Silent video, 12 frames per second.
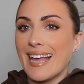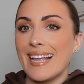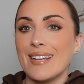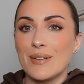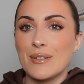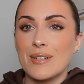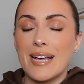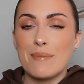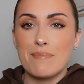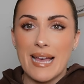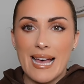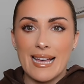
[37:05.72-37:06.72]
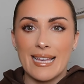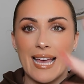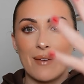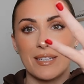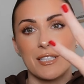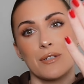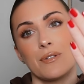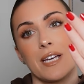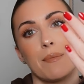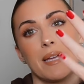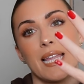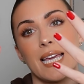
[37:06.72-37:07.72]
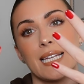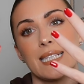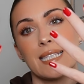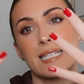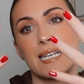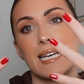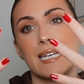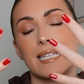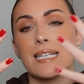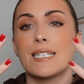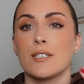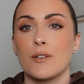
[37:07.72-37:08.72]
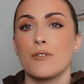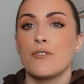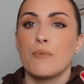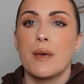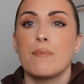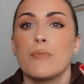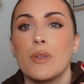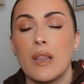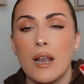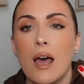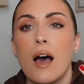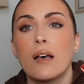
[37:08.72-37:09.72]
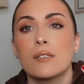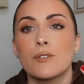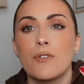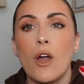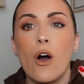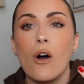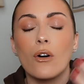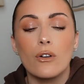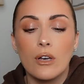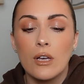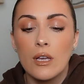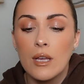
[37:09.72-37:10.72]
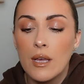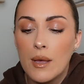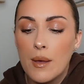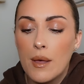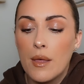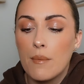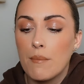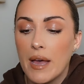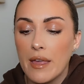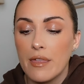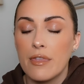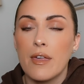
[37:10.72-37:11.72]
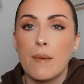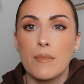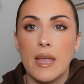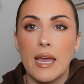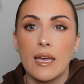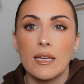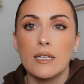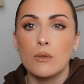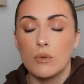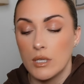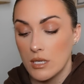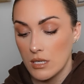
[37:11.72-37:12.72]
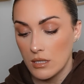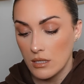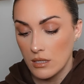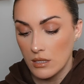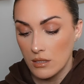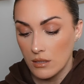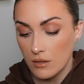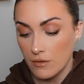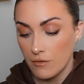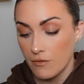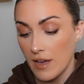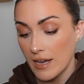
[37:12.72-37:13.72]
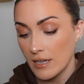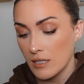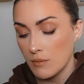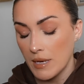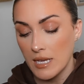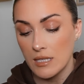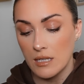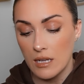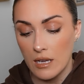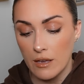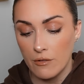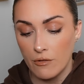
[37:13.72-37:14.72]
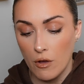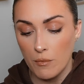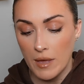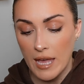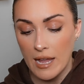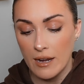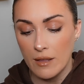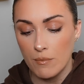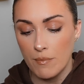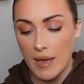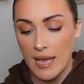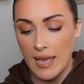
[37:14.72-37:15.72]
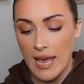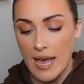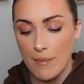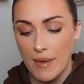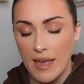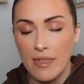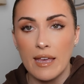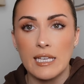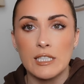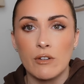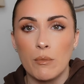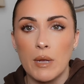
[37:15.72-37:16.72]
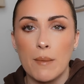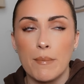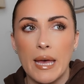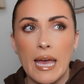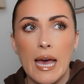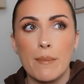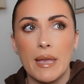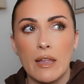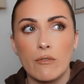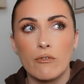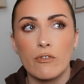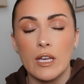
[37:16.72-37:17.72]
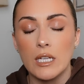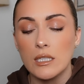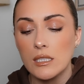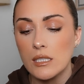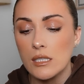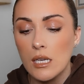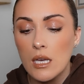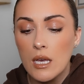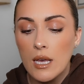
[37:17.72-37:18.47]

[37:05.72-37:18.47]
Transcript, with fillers: Hello, I'm back and I went to go and get my nails done. I don't know if you remember in the last vlog, my thumbnail was fucked basically from getting BIAB, I think it's from getting BIAB infills.